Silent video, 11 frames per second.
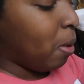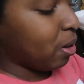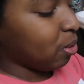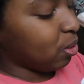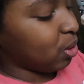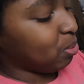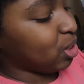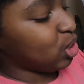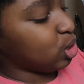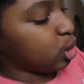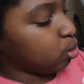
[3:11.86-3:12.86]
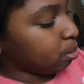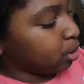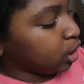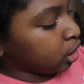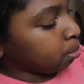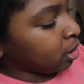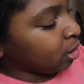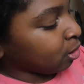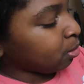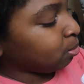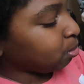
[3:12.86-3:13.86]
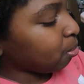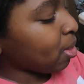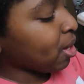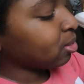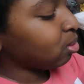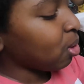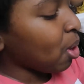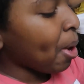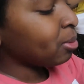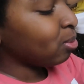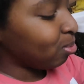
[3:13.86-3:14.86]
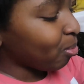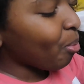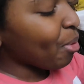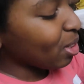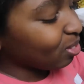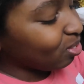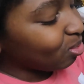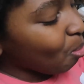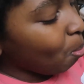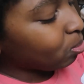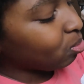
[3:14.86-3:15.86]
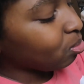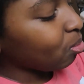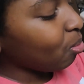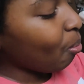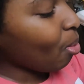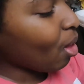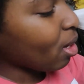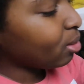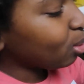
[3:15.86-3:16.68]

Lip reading: However, making the shrimp taste better. Oh, yeah? All right, okay.